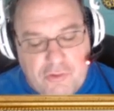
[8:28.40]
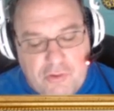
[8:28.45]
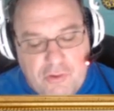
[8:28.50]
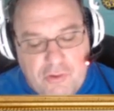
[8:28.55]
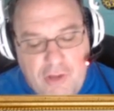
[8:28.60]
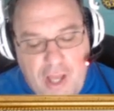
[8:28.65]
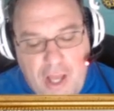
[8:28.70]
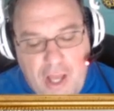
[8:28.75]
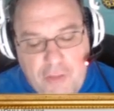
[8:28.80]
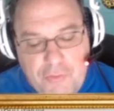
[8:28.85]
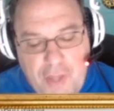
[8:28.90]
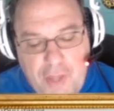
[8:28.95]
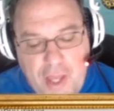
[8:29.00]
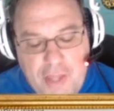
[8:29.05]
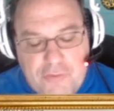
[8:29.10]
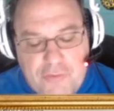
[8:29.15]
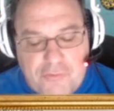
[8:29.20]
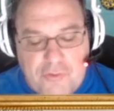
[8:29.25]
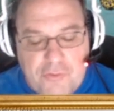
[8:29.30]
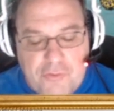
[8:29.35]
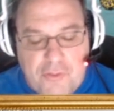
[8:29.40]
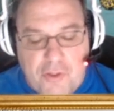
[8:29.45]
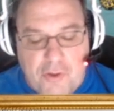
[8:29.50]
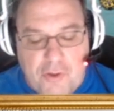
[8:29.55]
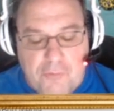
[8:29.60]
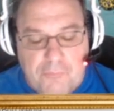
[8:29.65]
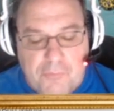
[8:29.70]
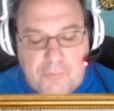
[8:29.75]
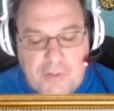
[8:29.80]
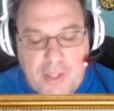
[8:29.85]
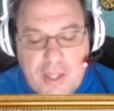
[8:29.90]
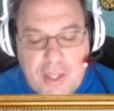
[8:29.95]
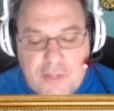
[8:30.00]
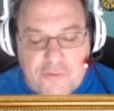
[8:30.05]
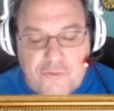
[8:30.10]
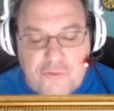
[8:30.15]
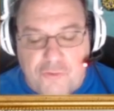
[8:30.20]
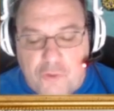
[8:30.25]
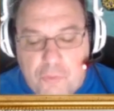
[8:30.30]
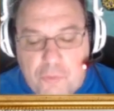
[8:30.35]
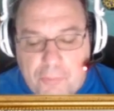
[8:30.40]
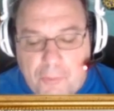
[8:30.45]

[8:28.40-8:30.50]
How nice of them. It's super